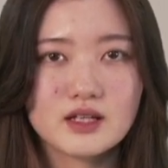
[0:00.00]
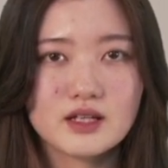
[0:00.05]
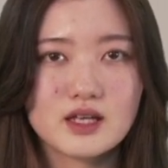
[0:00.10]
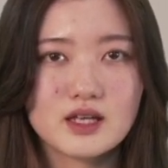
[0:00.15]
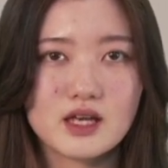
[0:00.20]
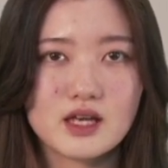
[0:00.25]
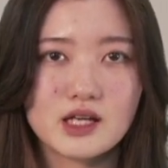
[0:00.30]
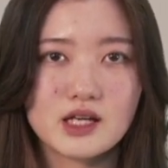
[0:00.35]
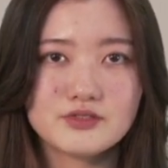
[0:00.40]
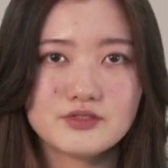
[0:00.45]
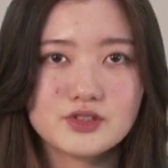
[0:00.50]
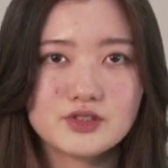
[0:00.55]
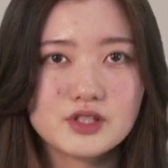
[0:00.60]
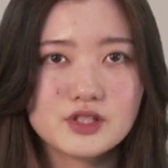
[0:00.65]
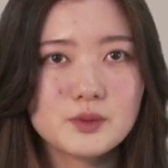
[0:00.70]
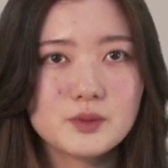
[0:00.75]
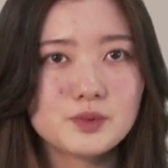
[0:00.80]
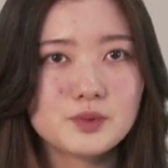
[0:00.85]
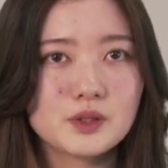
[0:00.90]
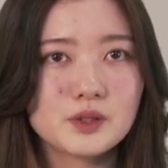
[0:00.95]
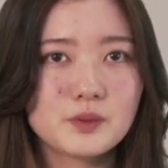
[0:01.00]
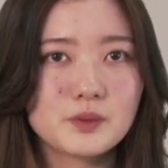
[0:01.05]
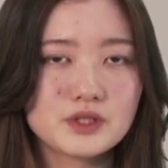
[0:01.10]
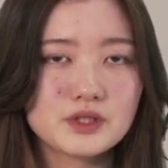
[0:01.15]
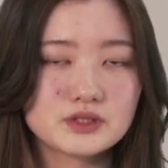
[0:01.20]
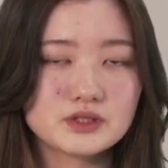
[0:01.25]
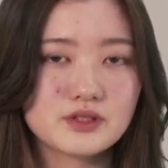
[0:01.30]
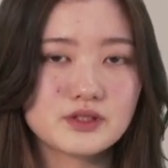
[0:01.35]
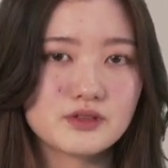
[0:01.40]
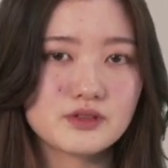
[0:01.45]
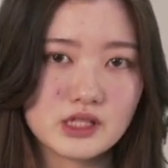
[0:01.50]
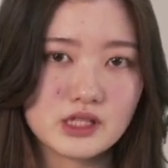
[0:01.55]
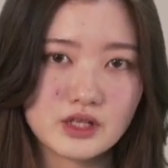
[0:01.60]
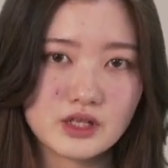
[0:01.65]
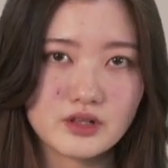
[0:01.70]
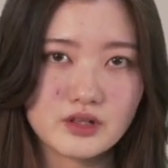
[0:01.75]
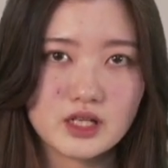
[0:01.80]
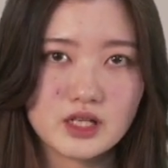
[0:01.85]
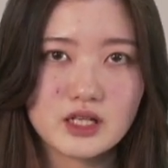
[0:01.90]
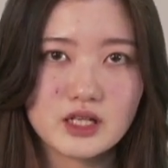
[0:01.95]
After he proposed a
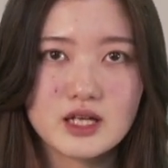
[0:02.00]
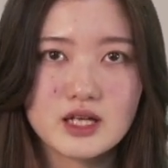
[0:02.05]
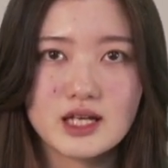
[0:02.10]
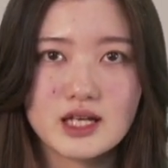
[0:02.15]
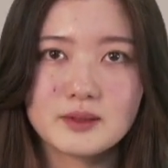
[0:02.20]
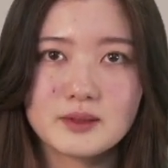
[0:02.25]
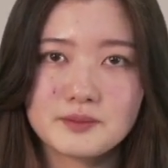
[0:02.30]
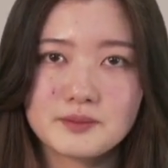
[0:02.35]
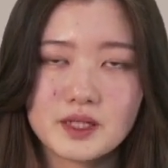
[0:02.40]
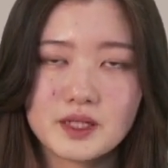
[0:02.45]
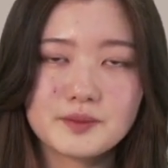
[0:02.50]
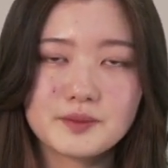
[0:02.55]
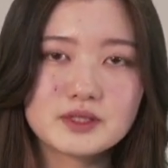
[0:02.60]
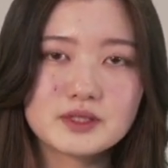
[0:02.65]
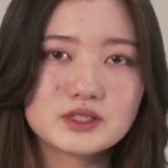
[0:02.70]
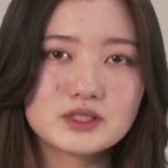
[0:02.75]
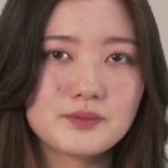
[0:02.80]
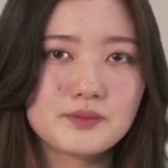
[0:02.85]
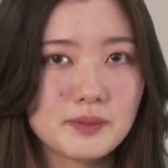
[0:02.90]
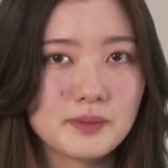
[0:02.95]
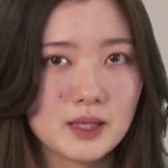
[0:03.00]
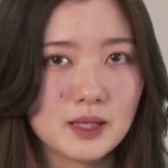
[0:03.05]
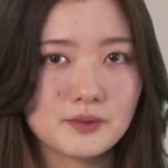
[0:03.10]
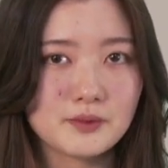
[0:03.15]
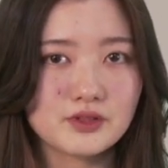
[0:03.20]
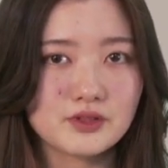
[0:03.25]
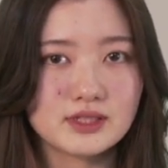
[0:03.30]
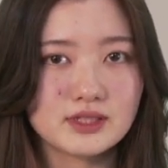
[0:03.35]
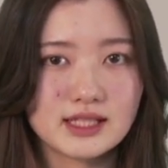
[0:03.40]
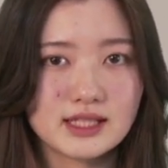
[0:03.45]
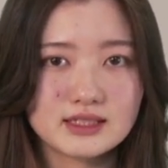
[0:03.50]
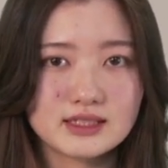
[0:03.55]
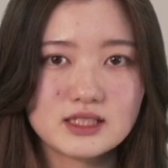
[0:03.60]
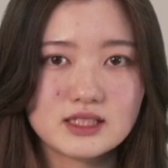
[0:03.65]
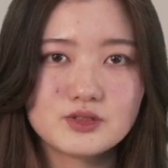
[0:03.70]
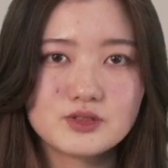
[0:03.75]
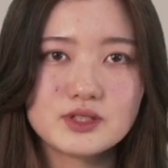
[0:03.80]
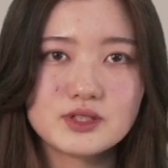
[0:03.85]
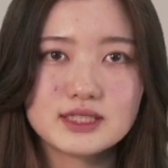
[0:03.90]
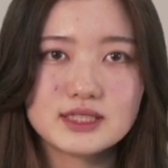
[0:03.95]
theory and published a paper in
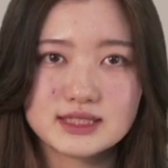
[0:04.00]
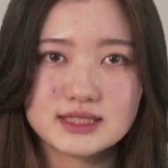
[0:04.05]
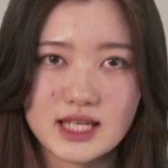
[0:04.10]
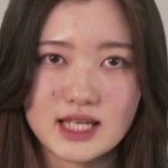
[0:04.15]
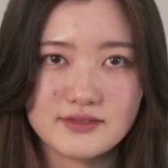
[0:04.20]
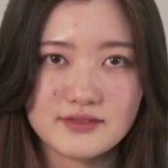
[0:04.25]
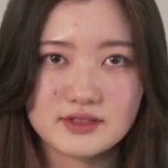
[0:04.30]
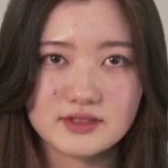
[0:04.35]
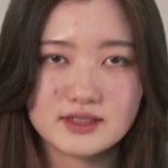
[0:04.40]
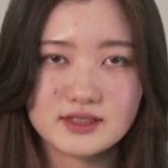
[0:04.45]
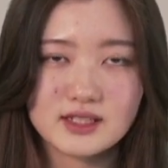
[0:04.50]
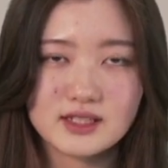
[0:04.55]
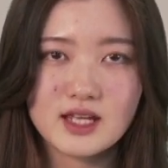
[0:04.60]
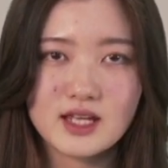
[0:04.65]
1927,